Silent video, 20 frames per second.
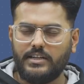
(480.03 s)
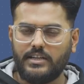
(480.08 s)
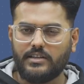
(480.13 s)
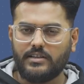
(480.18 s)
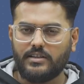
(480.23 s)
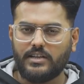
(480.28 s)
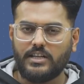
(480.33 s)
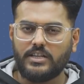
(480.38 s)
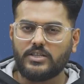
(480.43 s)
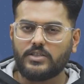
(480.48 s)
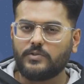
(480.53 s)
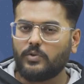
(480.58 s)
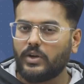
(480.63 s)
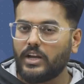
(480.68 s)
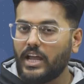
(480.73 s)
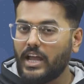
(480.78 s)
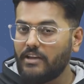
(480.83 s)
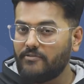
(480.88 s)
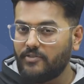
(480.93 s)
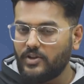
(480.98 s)
decrease for
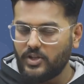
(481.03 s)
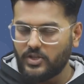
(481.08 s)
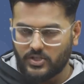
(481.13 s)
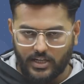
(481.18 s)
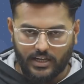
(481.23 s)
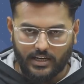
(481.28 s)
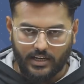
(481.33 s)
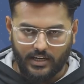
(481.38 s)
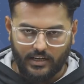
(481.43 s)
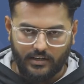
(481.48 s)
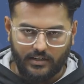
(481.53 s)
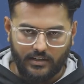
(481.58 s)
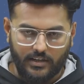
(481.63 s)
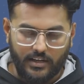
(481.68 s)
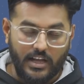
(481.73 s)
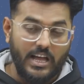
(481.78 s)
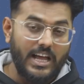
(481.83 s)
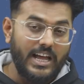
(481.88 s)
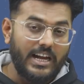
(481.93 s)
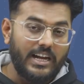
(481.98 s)
every second
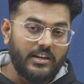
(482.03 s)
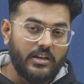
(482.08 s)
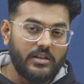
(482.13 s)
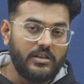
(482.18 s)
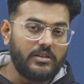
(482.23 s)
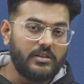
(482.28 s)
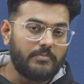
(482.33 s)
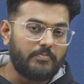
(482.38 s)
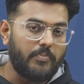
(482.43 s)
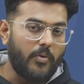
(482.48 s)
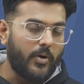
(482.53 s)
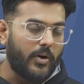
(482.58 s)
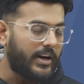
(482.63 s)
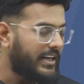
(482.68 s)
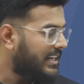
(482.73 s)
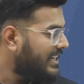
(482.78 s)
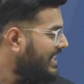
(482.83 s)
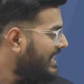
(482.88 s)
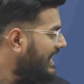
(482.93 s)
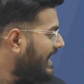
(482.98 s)
till the
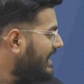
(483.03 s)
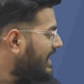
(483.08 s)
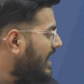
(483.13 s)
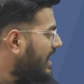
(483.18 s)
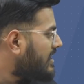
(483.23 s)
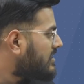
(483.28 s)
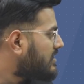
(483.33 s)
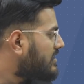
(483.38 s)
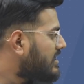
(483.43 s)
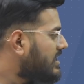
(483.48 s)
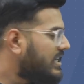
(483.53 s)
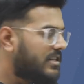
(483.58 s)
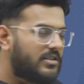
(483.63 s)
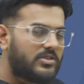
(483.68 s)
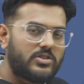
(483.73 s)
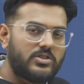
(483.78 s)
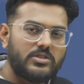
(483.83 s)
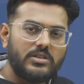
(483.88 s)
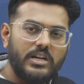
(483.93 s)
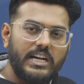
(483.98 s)
point it has
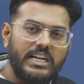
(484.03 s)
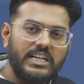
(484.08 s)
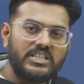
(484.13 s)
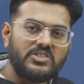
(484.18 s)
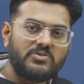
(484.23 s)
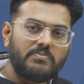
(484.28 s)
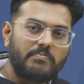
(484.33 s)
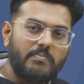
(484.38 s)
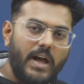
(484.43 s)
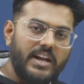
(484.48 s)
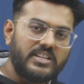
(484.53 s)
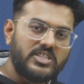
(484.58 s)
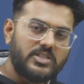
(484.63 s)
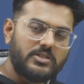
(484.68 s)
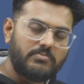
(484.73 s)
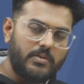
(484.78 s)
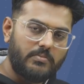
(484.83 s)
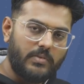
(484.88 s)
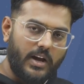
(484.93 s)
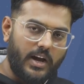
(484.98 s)
reached its
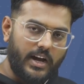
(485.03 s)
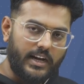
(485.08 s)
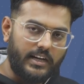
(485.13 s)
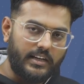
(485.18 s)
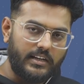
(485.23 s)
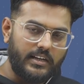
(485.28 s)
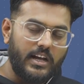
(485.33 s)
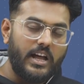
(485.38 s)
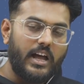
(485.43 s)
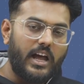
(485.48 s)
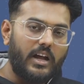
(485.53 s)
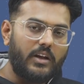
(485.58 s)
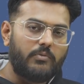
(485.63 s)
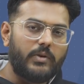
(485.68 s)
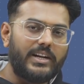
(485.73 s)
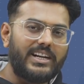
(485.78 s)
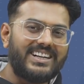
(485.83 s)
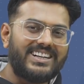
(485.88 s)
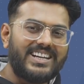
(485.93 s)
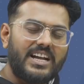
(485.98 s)
maximum height. And
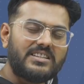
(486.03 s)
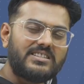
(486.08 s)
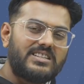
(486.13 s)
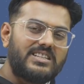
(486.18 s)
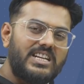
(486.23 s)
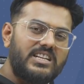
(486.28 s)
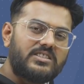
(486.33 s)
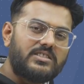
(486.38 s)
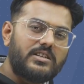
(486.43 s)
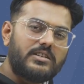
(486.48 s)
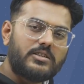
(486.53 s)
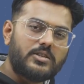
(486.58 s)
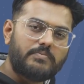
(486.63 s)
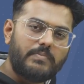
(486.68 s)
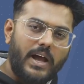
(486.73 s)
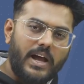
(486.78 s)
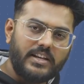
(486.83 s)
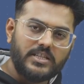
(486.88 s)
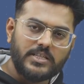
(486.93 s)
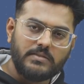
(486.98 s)
when it has reached its
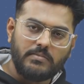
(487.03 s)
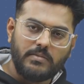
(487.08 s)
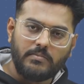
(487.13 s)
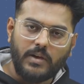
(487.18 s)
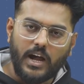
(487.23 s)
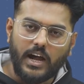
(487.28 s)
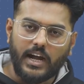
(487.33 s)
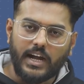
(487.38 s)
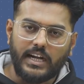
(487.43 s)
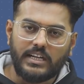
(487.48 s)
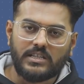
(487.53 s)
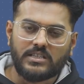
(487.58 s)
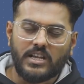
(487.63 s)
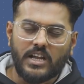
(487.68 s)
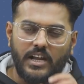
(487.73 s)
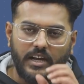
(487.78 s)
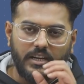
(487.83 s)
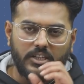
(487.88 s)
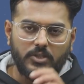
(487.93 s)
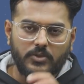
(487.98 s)
maximum heights,
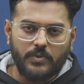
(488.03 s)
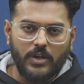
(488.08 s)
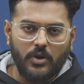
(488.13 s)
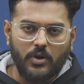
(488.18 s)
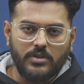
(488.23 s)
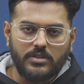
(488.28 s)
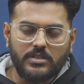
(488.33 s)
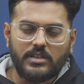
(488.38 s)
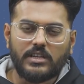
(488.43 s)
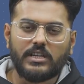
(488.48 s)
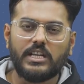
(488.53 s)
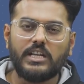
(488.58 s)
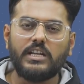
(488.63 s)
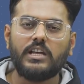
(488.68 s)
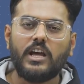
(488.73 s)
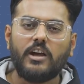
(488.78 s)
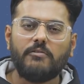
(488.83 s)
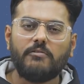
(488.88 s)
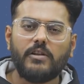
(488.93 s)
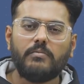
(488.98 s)
its velocity
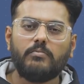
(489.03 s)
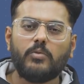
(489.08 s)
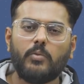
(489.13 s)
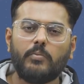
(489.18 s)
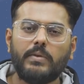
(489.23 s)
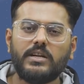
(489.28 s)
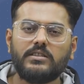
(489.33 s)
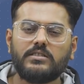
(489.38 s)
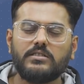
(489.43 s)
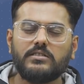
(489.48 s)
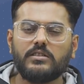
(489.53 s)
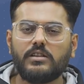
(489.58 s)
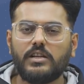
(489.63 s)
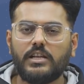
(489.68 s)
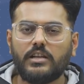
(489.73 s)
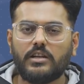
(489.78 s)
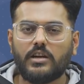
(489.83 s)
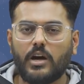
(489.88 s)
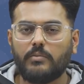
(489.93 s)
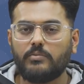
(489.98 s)
will momentarily
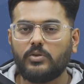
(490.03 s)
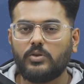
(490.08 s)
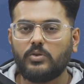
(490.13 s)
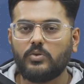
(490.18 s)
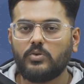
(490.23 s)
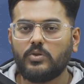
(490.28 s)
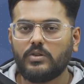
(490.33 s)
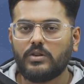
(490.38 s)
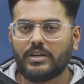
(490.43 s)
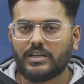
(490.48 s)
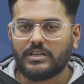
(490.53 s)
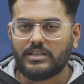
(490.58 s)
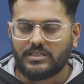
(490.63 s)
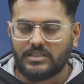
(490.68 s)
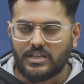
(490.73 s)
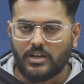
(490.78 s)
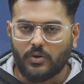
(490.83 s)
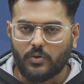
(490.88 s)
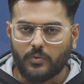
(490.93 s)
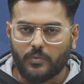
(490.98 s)
come to
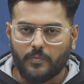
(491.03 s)
zero.